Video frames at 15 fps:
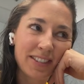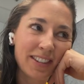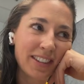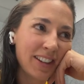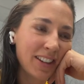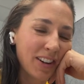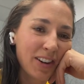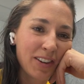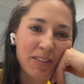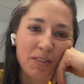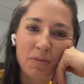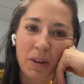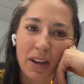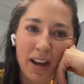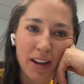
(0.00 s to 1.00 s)
You know,
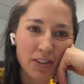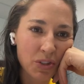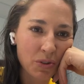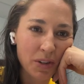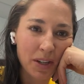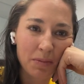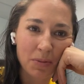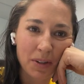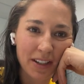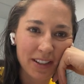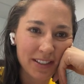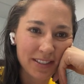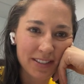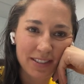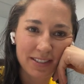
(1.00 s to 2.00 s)
we are joy
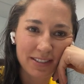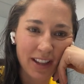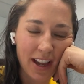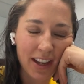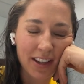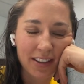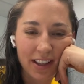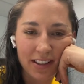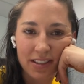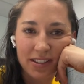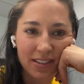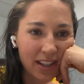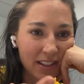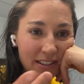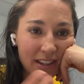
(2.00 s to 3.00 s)
bringers like that's
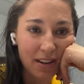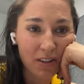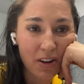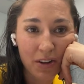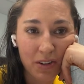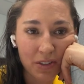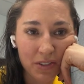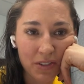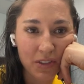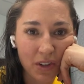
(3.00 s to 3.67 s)
that's our role.